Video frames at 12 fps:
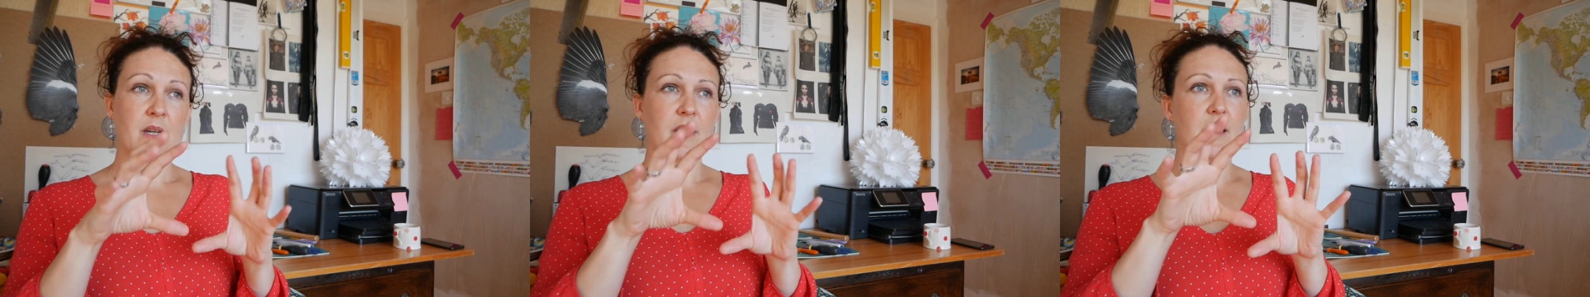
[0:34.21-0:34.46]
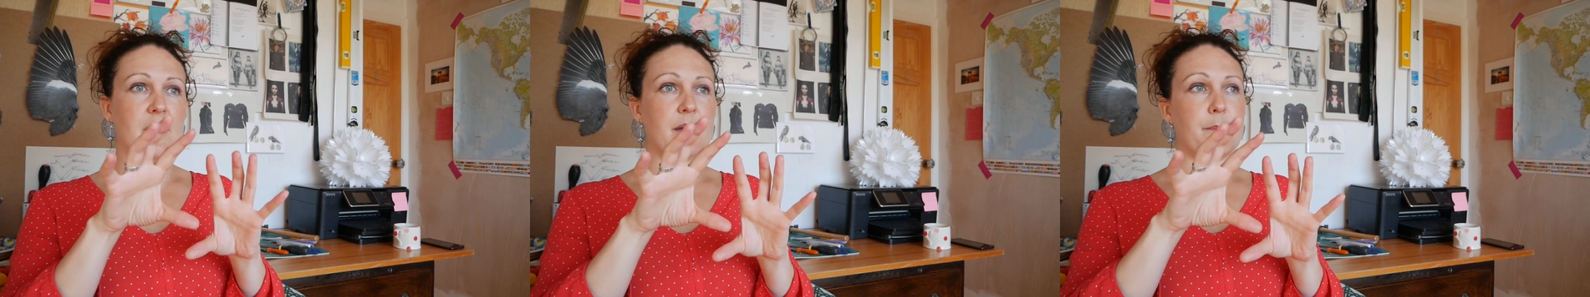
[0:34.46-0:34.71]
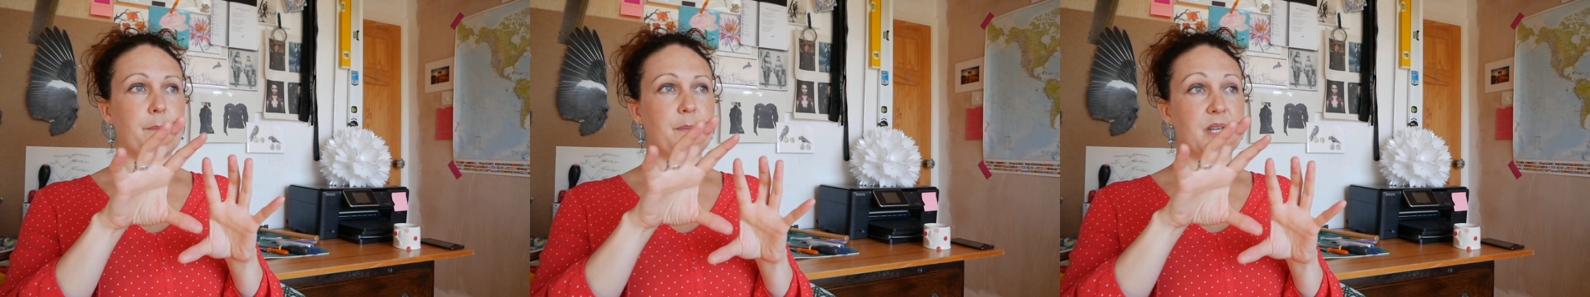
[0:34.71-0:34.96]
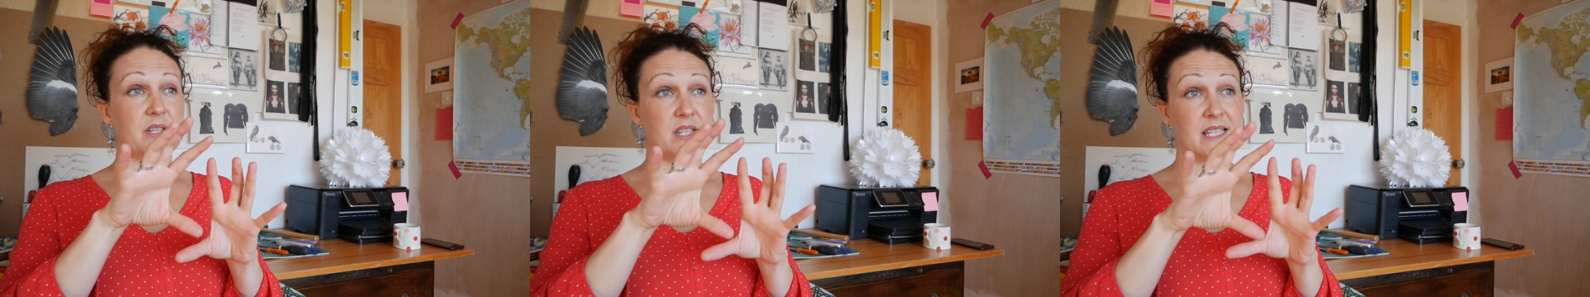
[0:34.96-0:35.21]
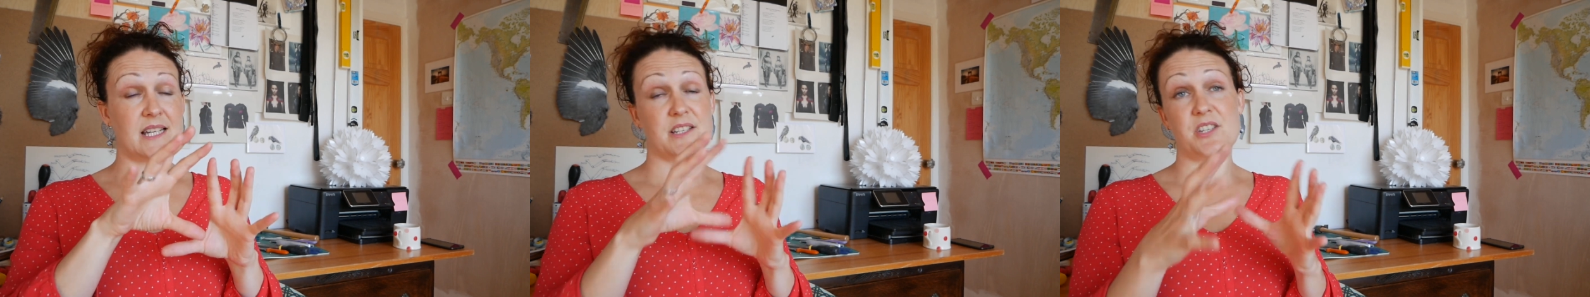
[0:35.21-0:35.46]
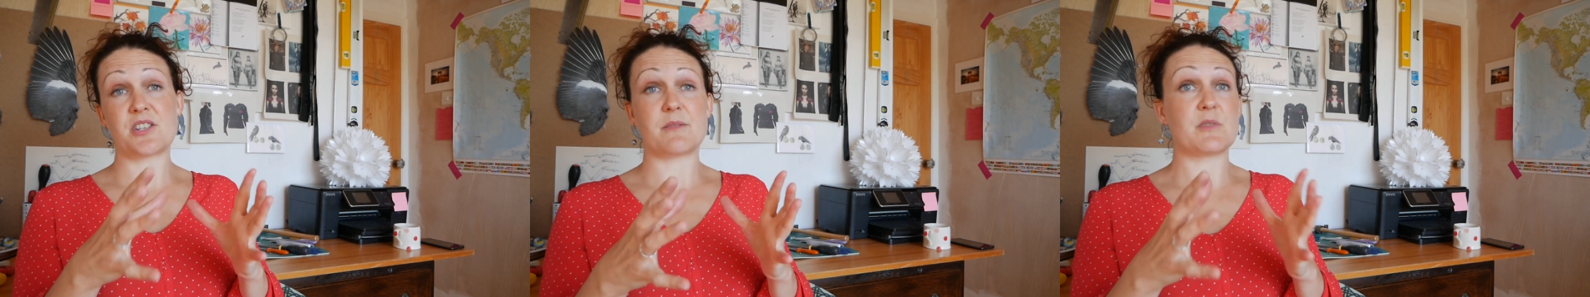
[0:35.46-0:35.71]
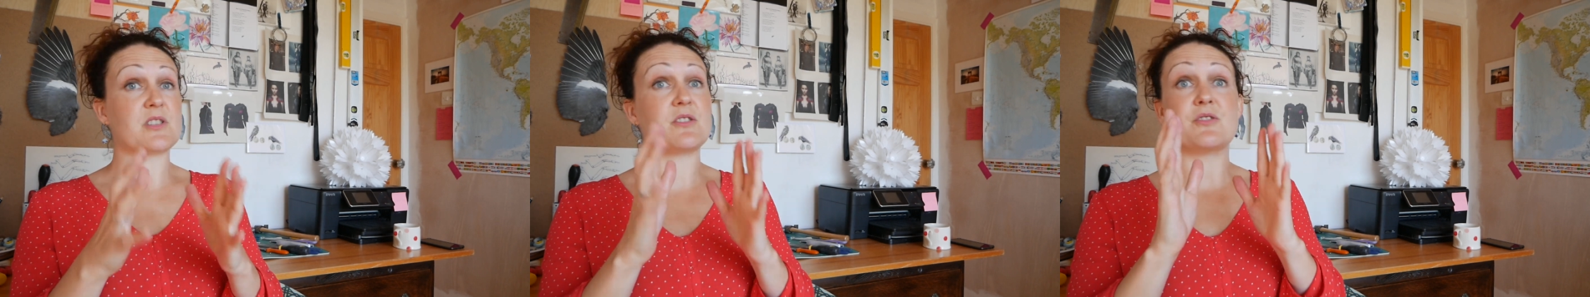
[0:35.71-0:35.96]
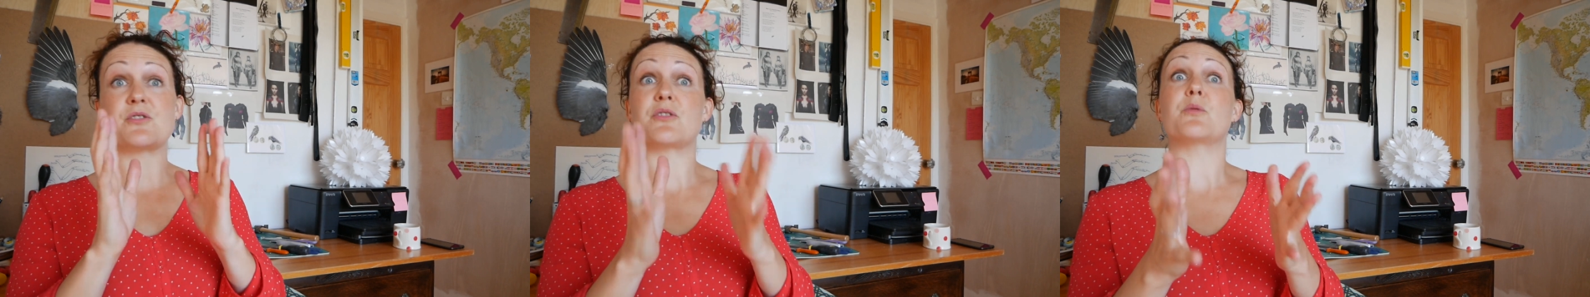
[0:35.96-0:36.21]
because the taxidermist
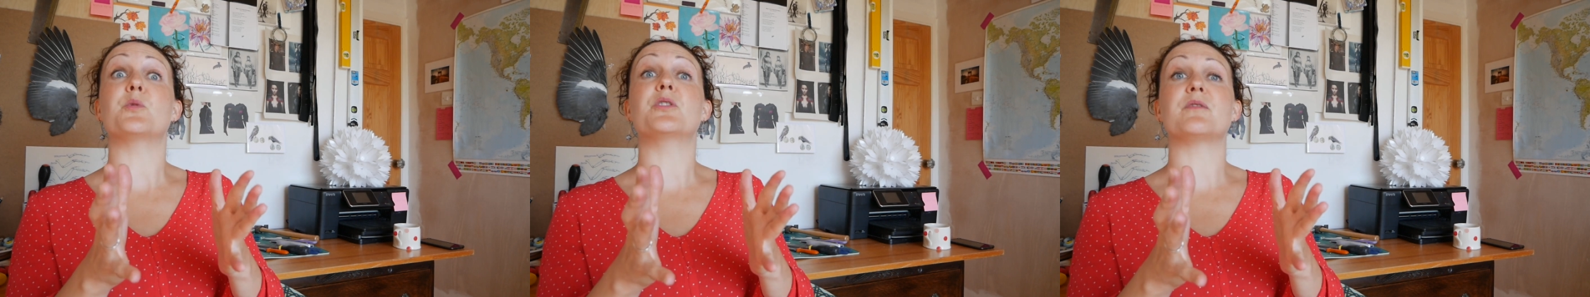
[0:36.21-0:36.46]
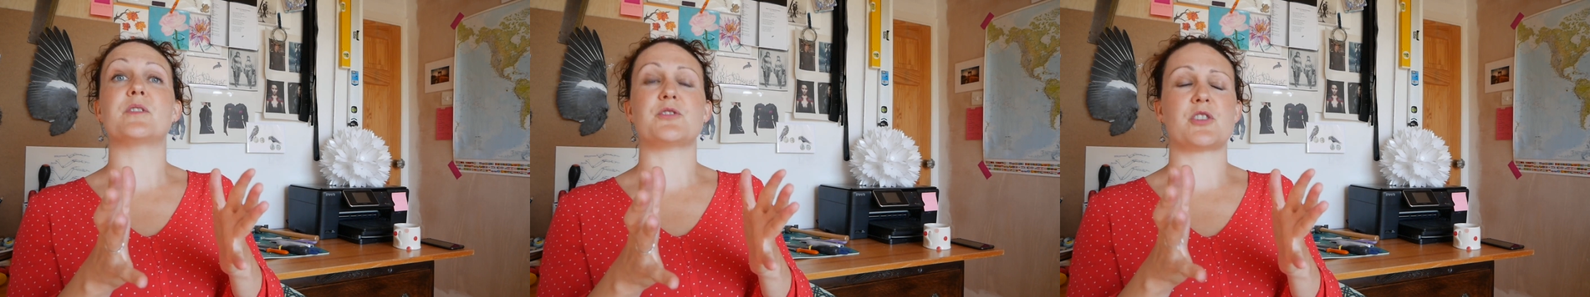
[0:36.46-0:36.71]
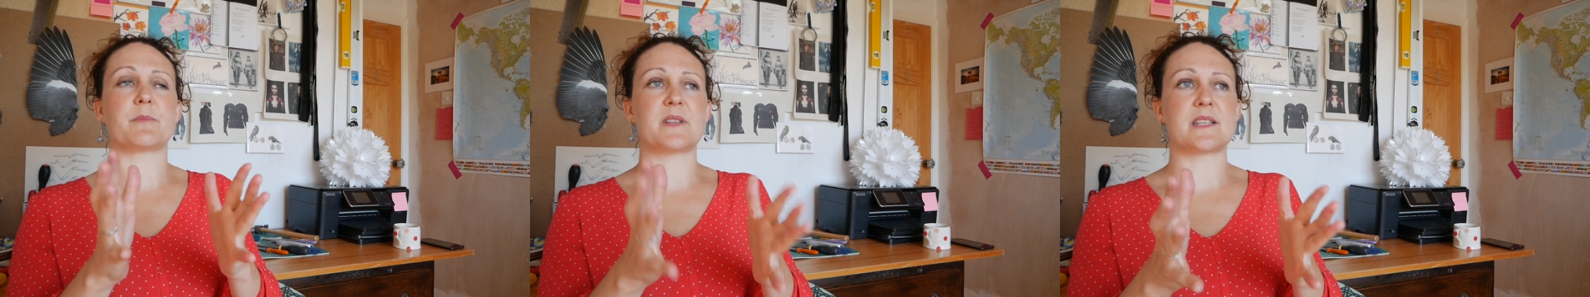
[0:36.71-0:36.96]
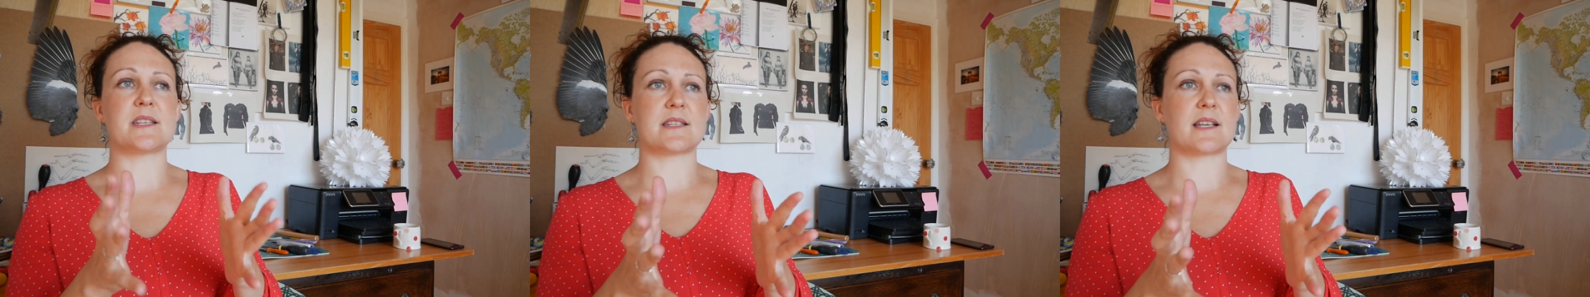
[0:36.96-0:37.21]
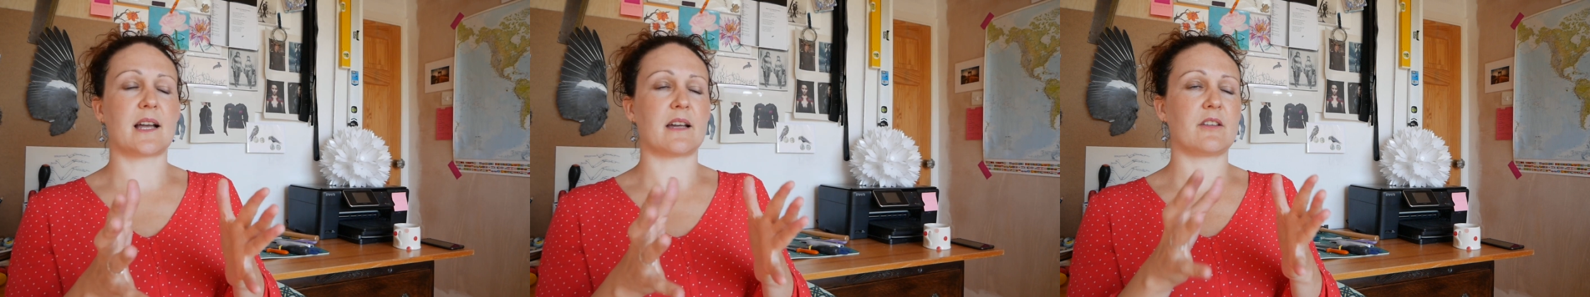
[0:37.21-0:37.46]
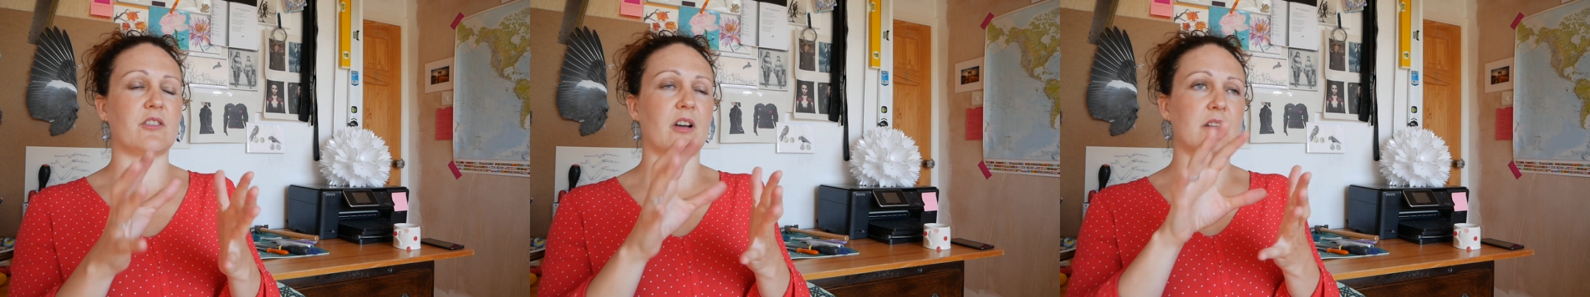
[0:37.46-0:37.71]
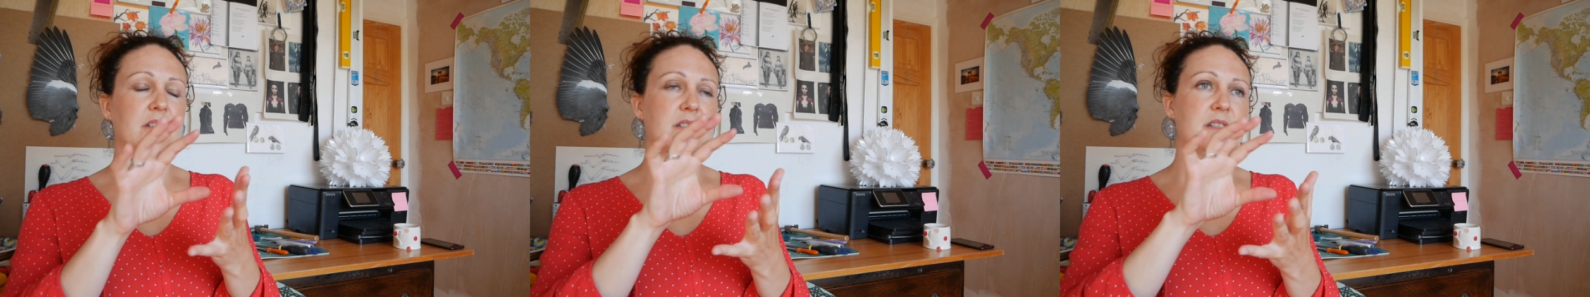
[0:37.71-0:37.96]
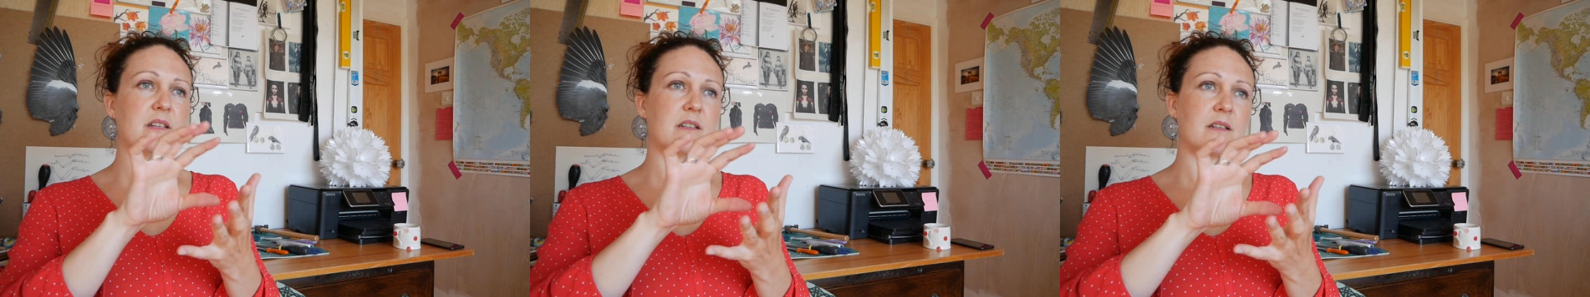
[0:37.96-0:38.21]
who's done a wonderful job, this is the guy in
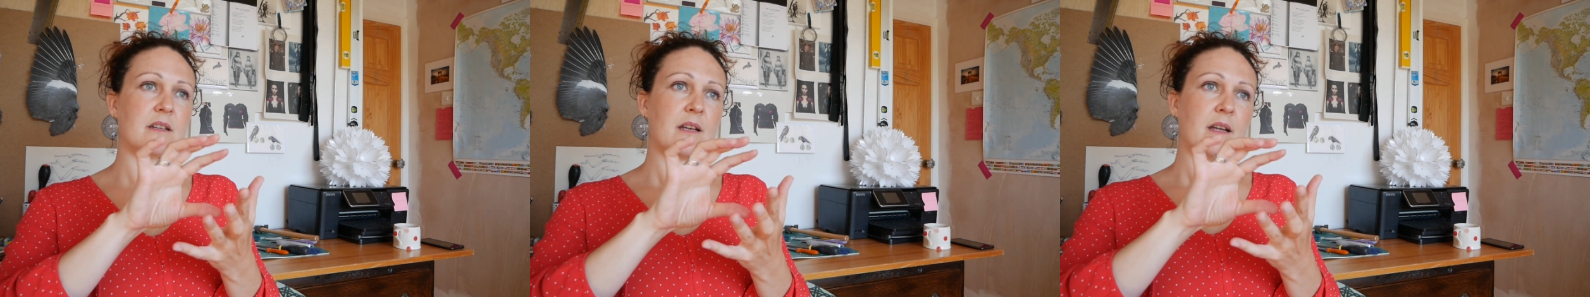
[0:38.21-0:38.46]
Darlington,